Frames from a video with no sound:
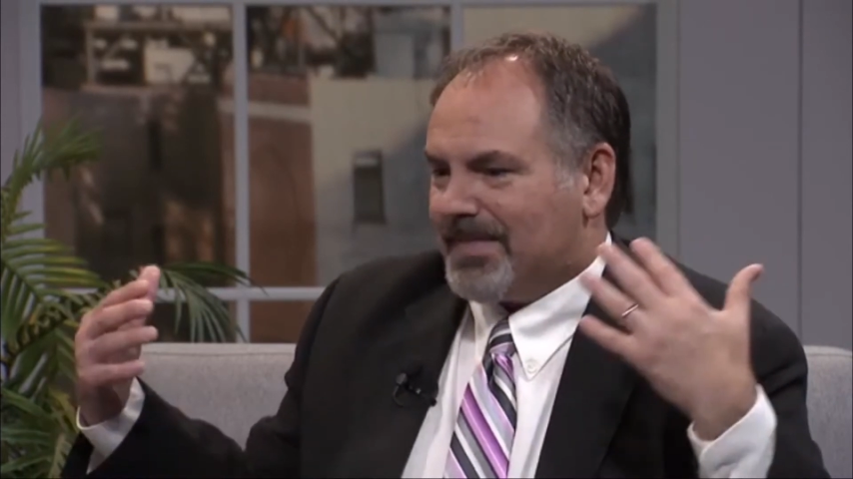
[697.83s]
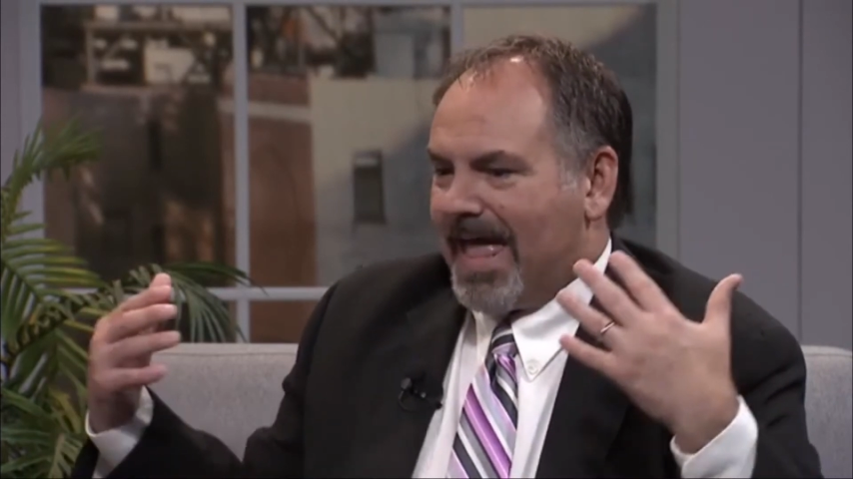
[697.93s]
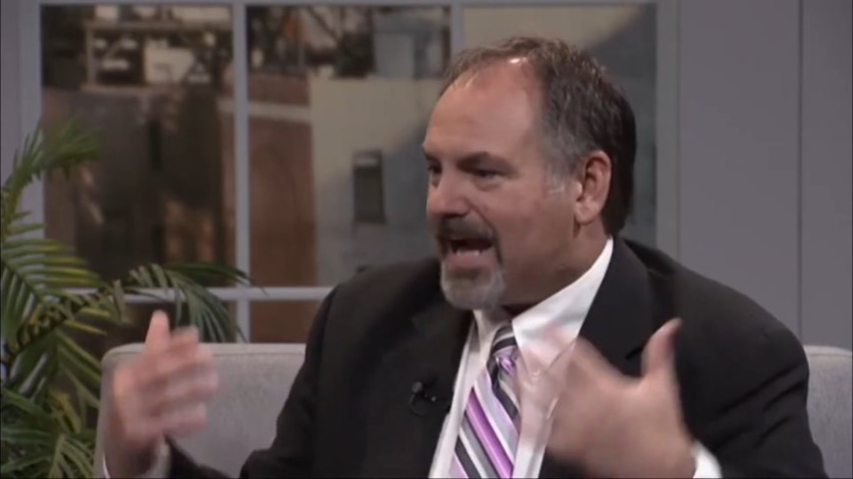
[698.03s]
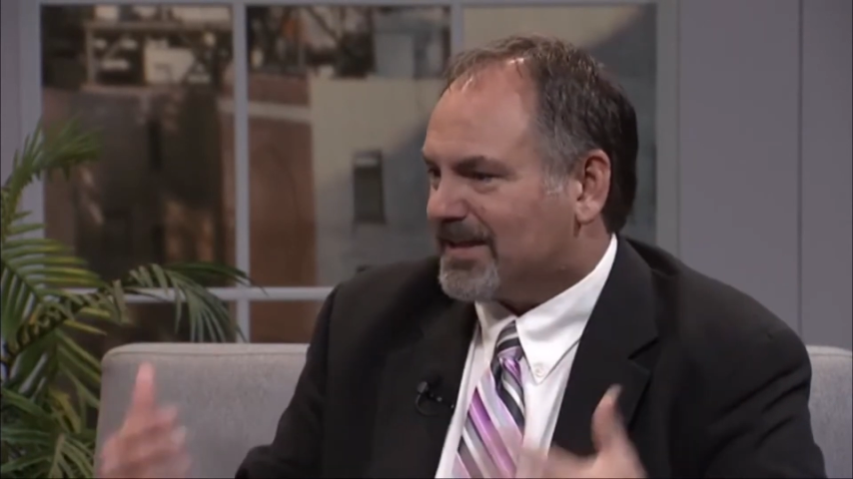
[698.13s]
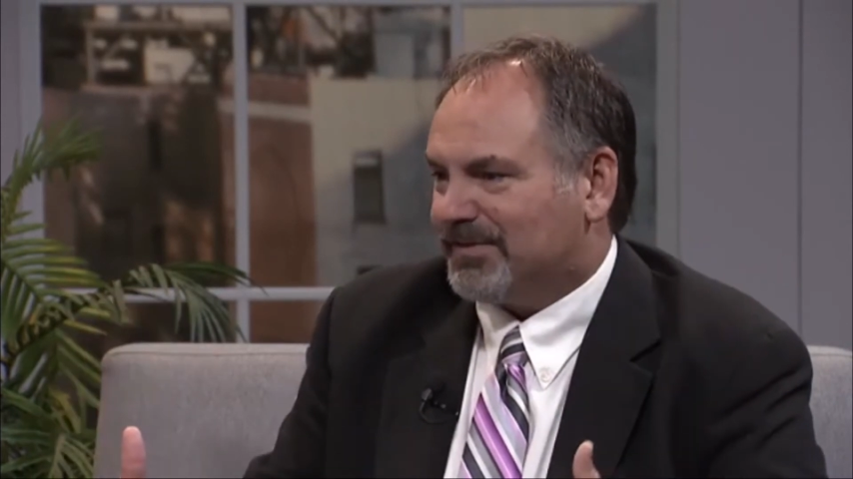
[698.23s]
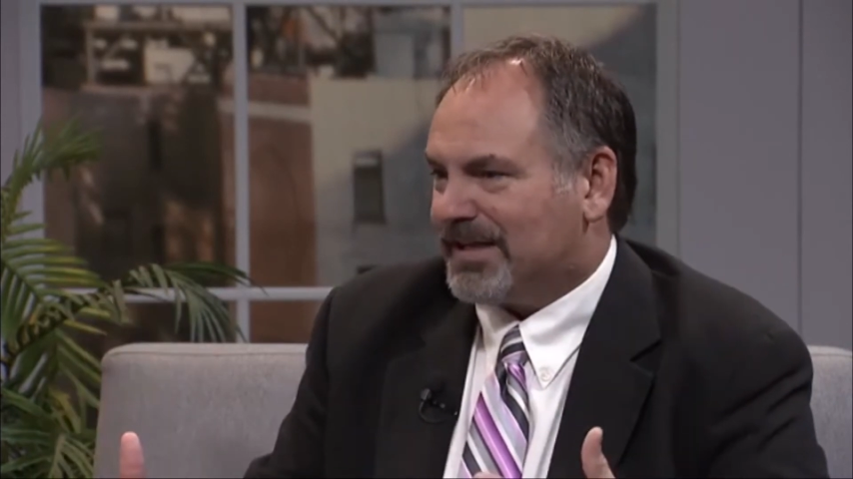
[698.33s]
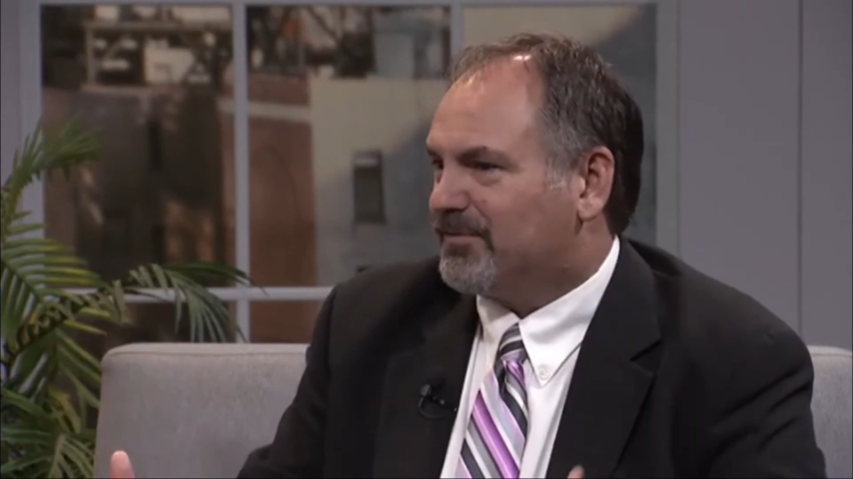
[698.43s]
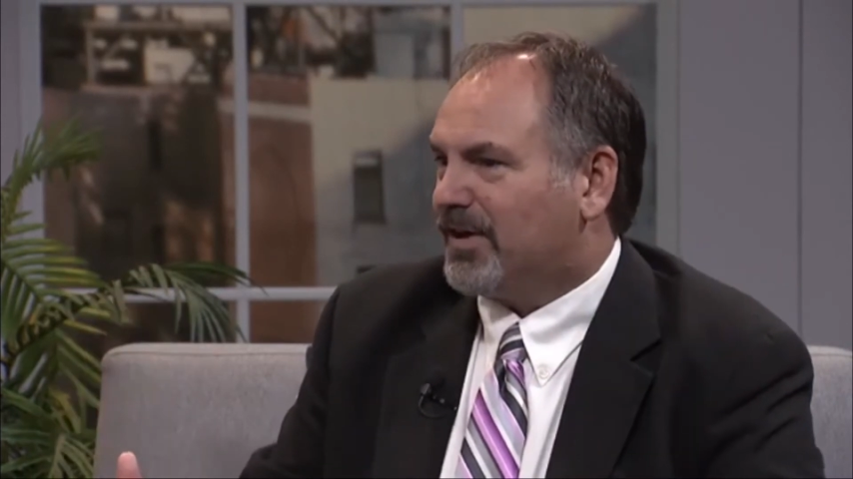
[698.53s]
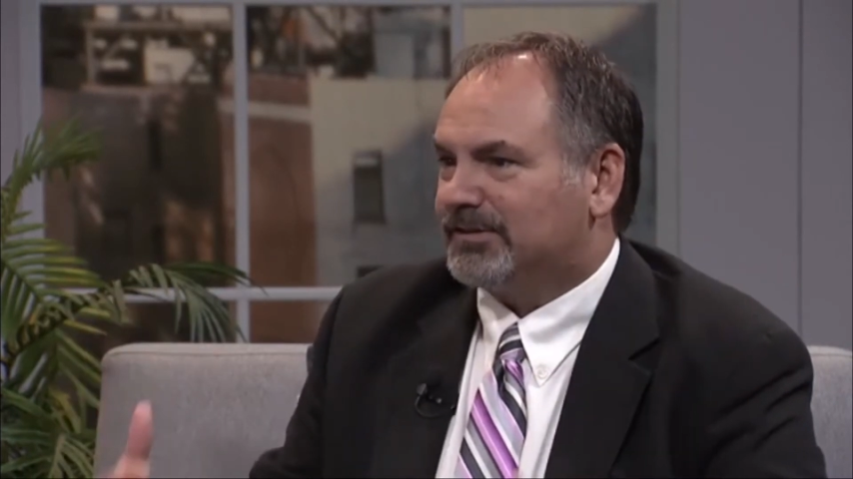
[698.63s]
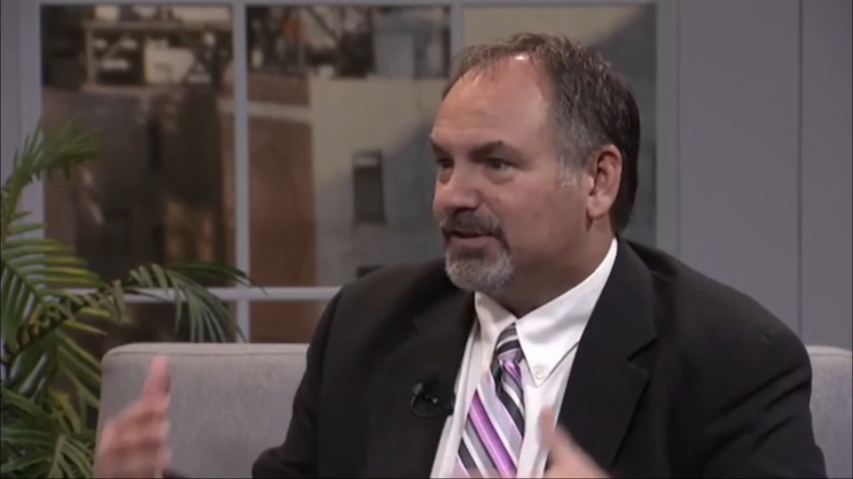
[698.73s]
actively
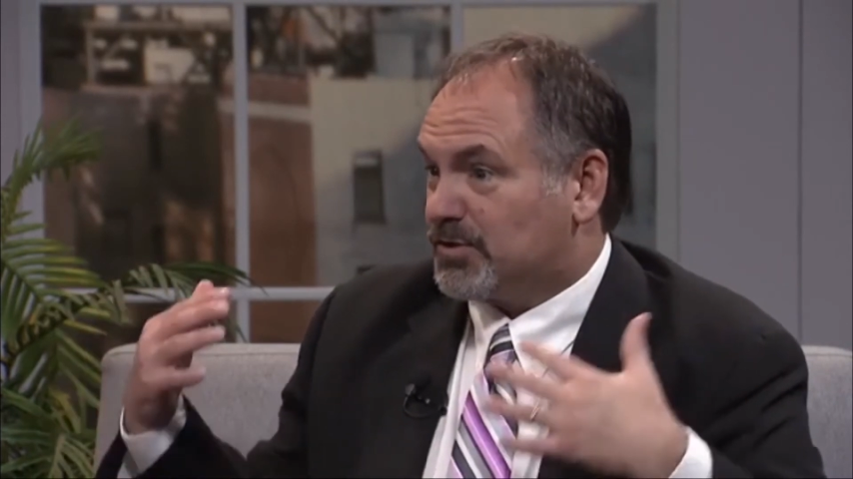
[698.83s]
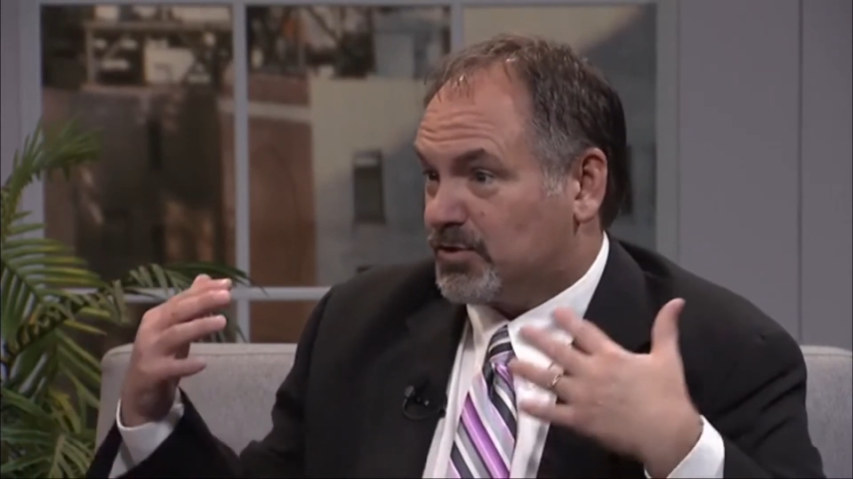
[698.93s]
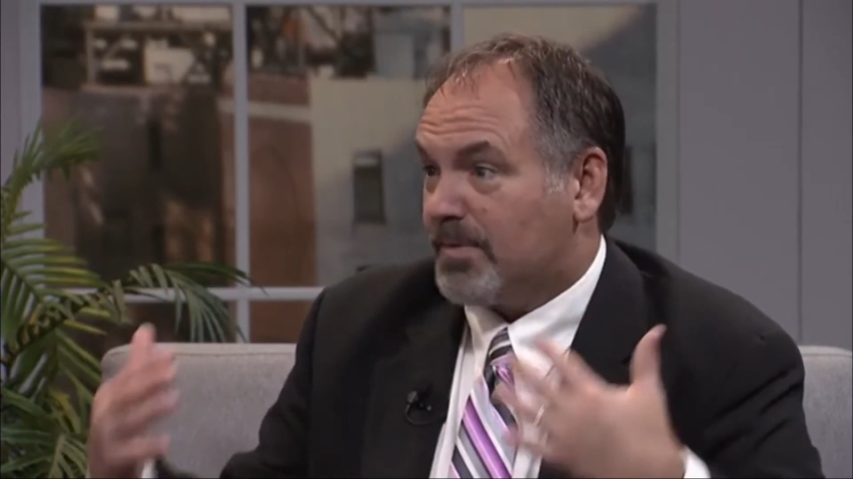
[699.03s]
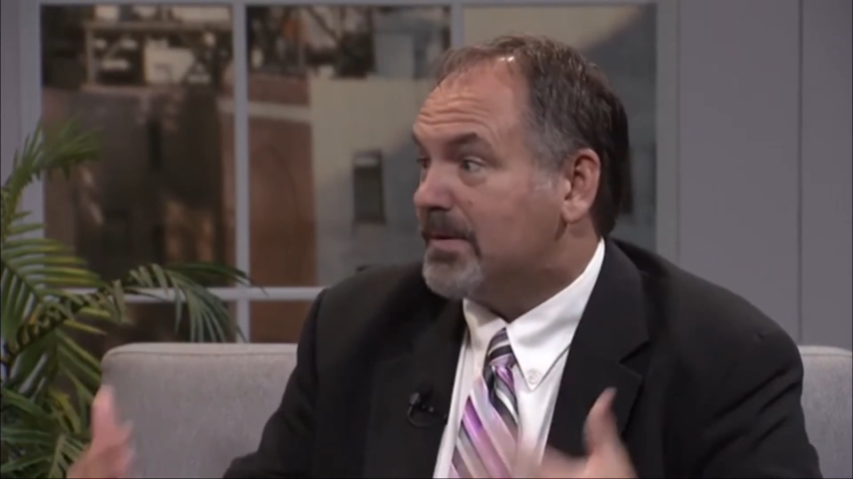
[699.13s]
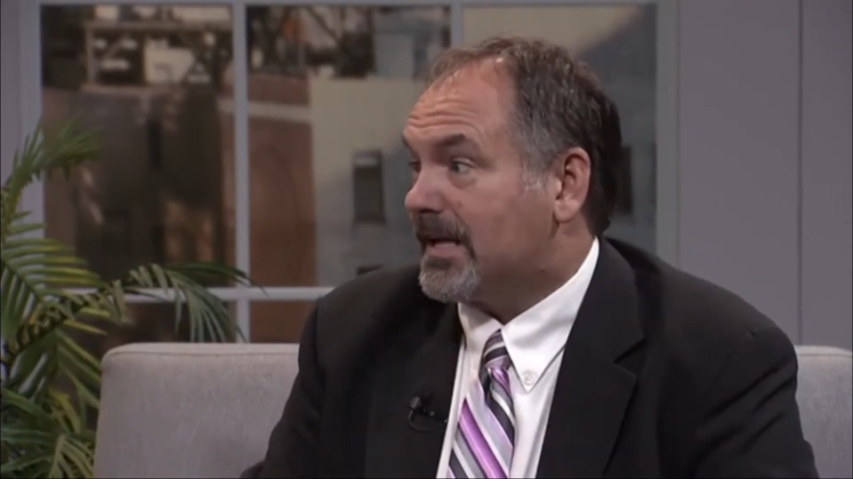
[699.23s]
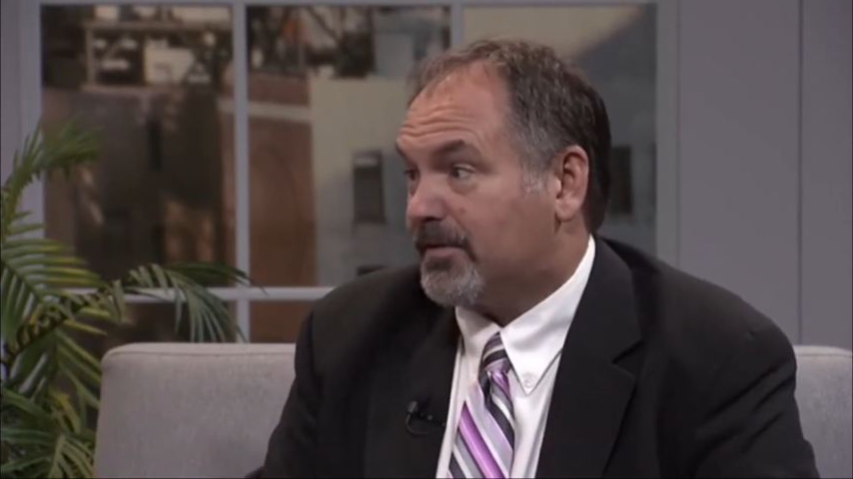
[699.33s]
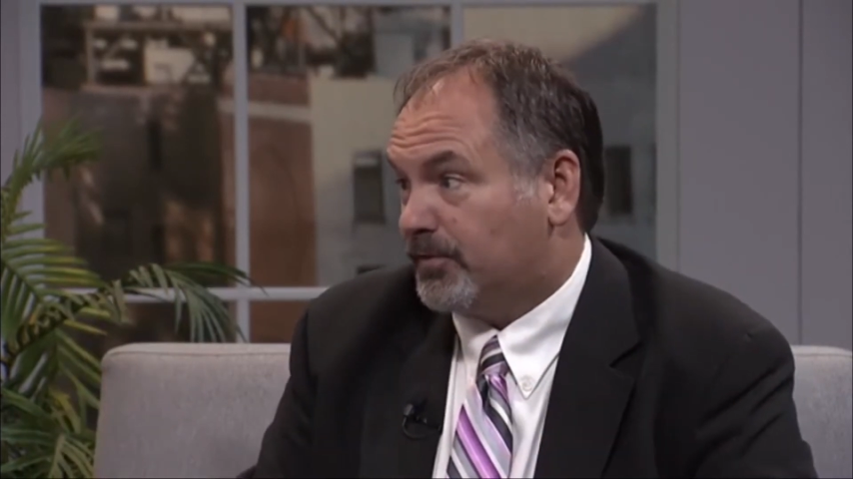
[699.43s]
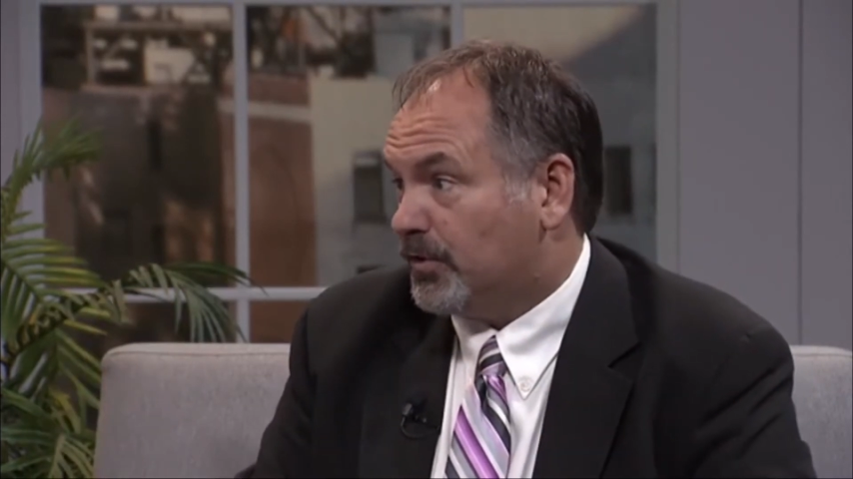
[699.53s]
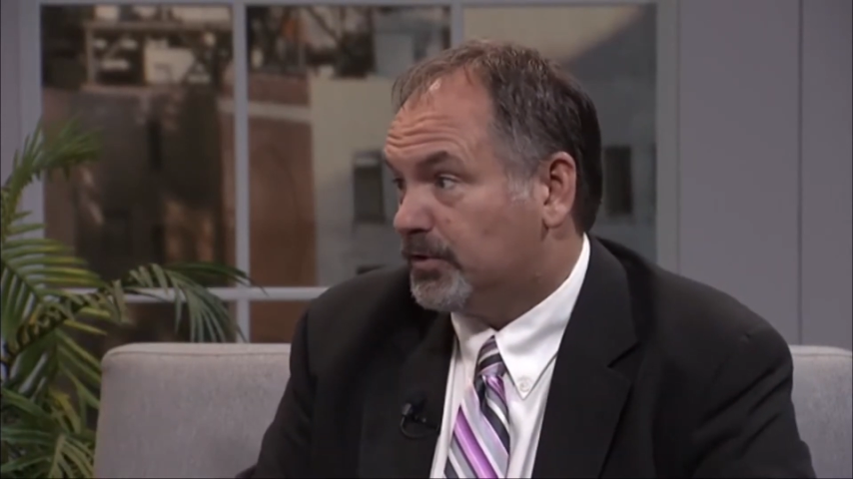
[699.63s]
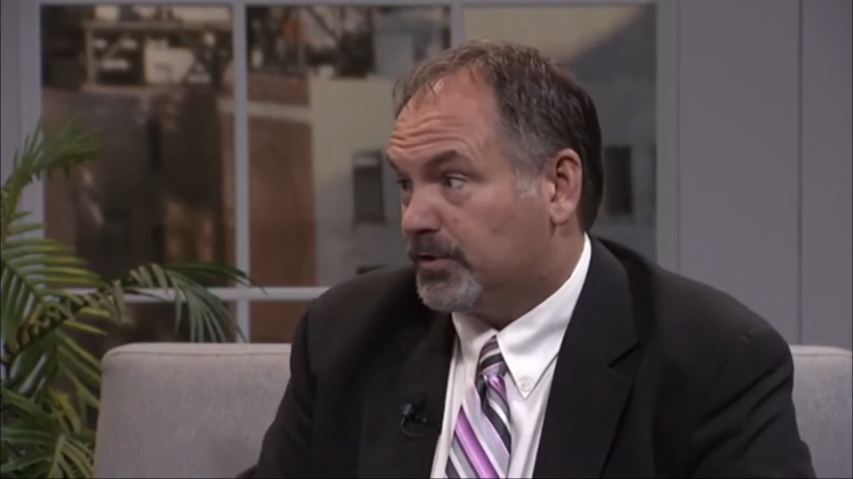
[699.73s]
involved in distributing
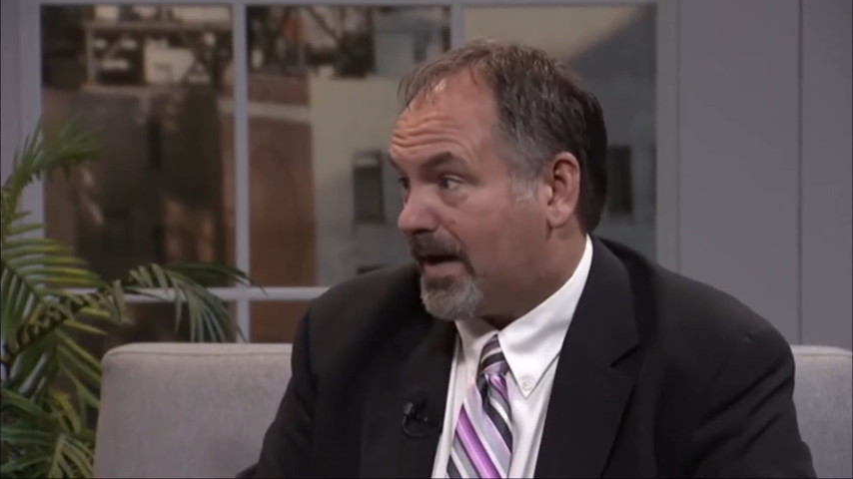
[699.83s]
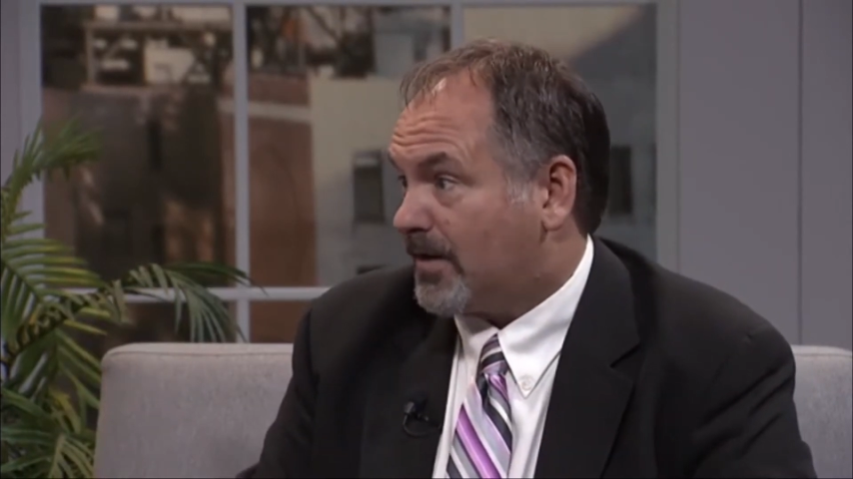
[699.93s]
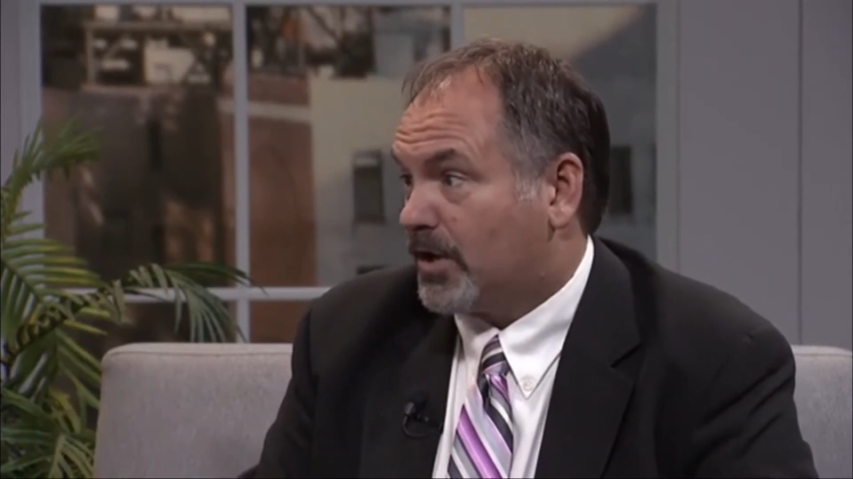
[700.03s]
food throughout